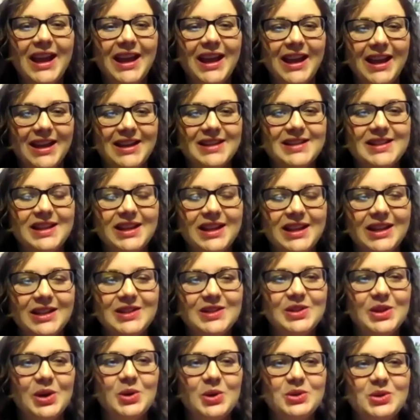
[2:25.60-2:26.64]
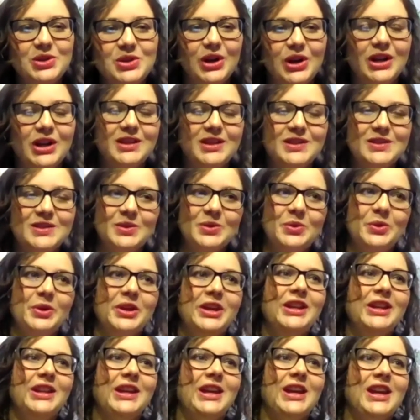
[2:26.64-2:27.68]
Yes, it gets so dark so
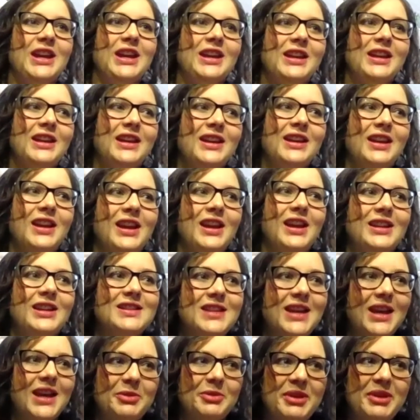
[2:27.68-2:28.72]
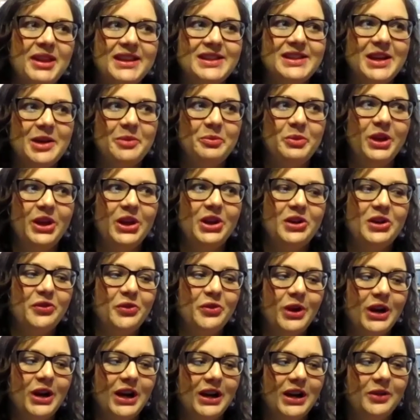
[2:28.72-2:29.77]
quickly. And it's like by the time we get off
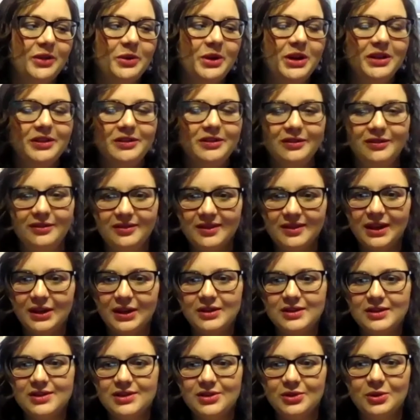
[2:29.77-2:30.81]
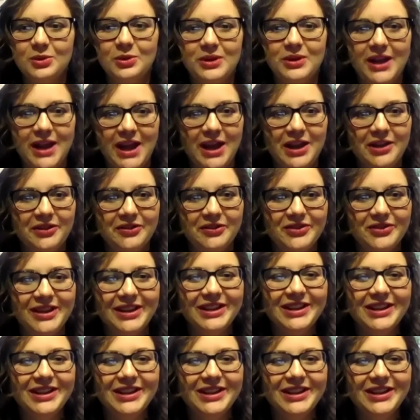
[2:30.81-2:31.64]
work, well, there's your whole day.